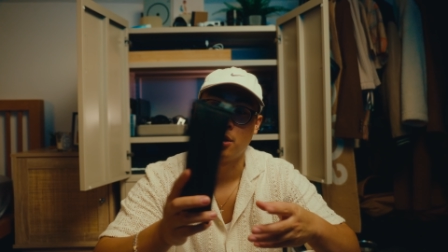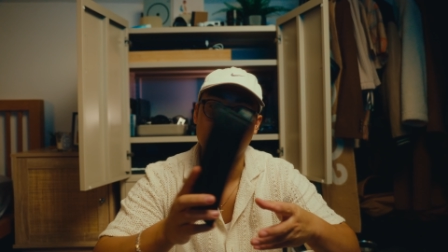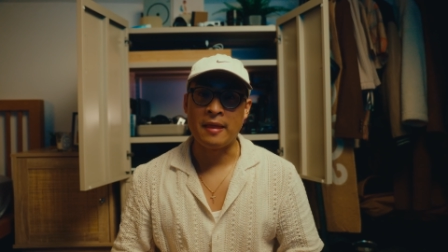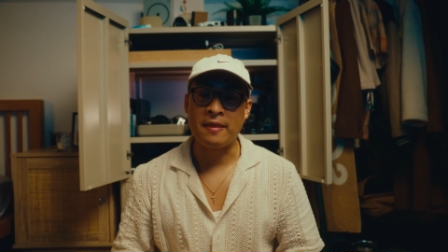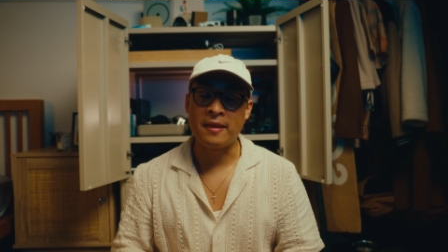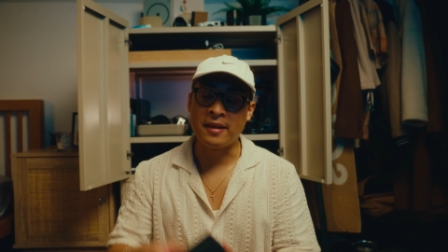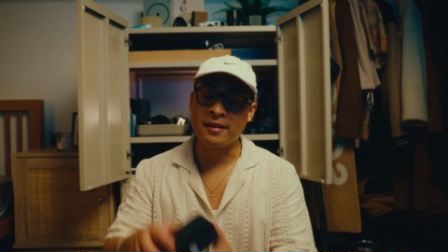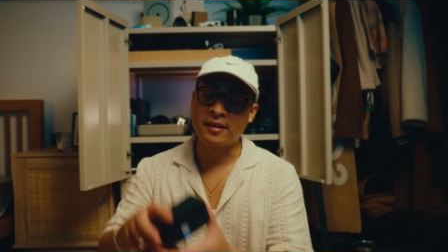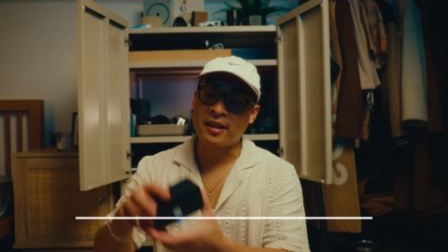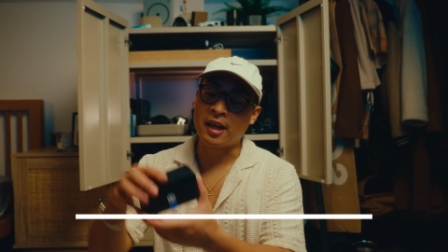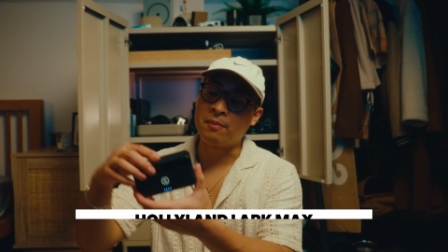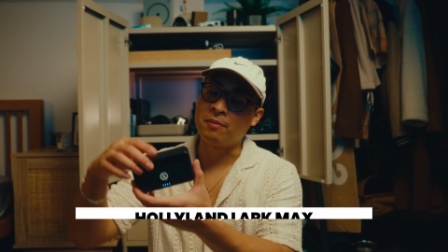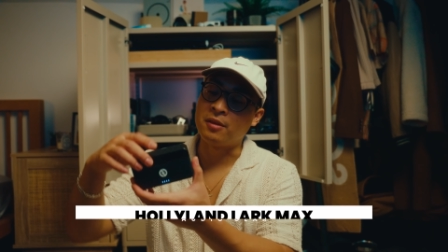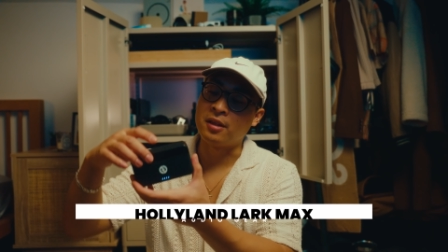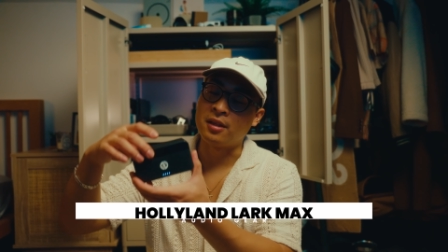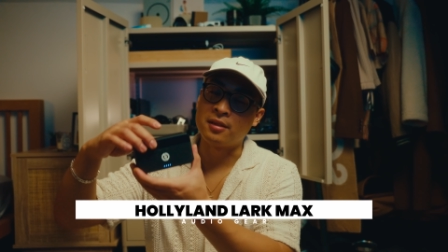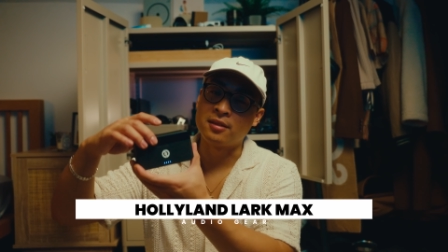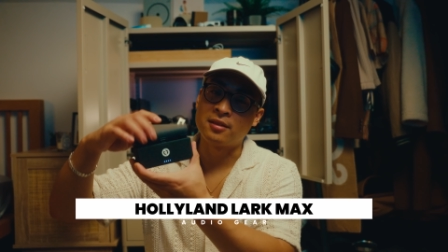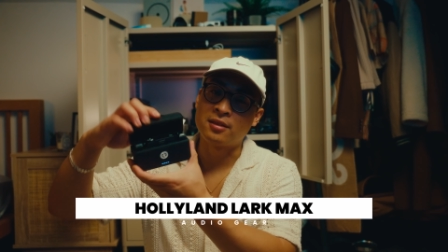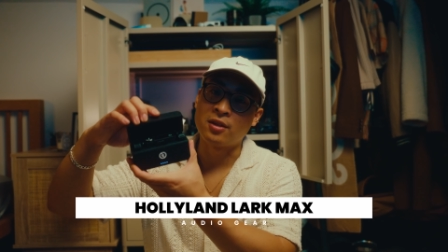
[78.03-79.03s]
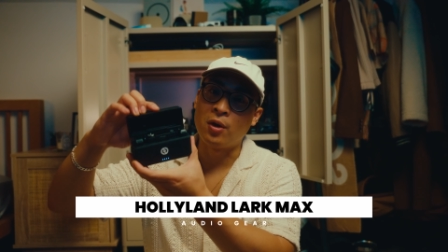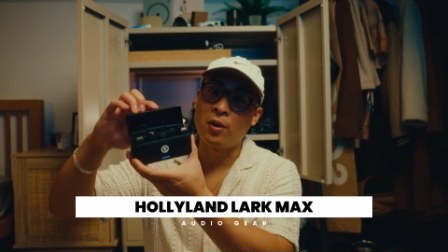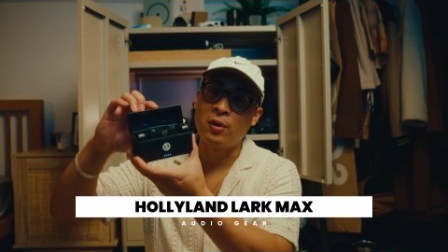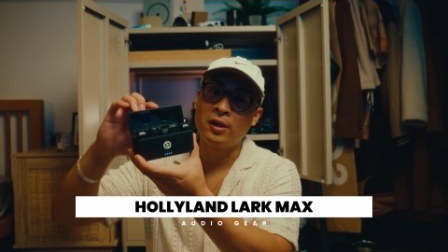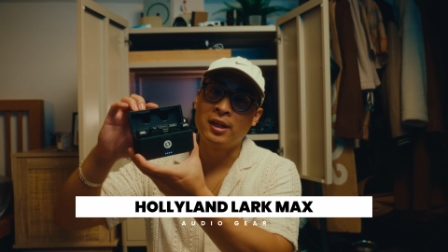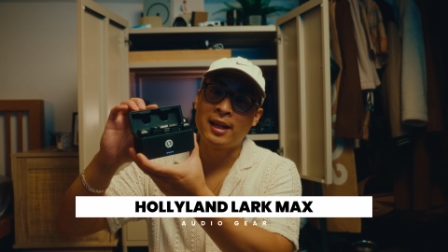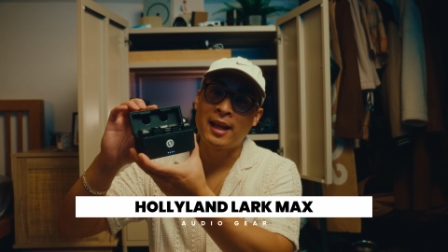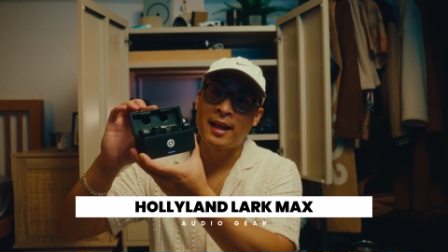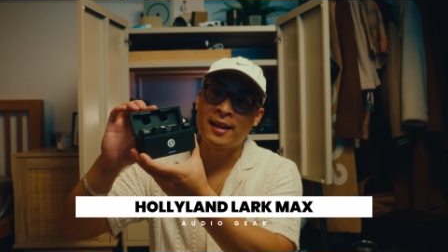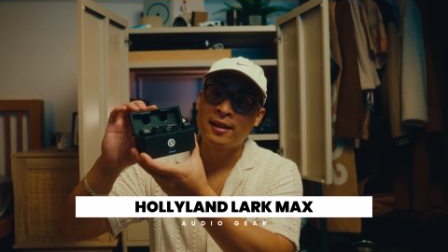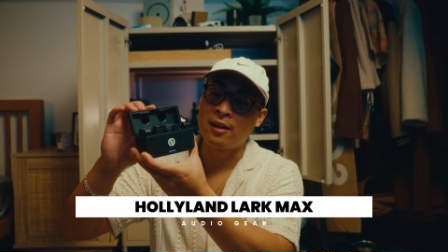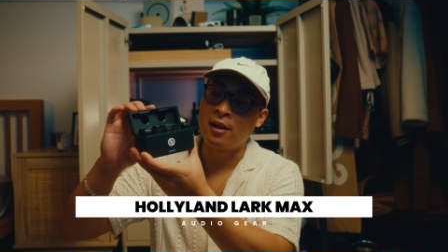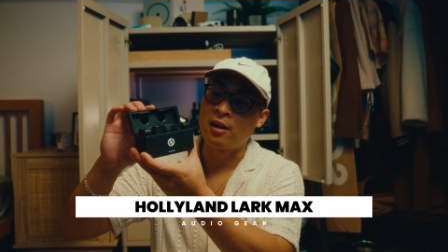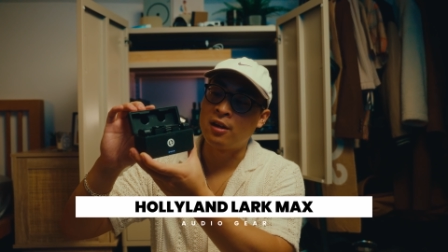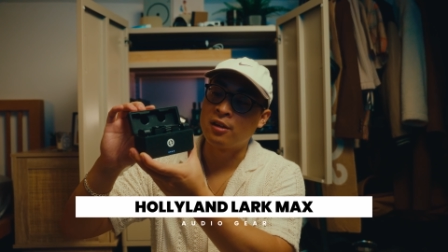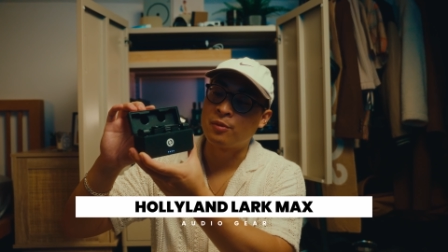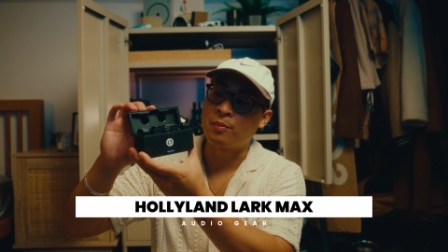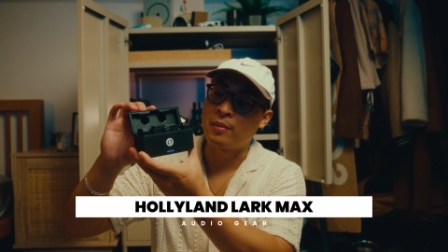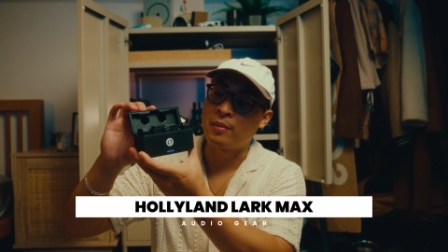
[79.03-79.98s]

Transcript: And then came these, the Hollyland Lark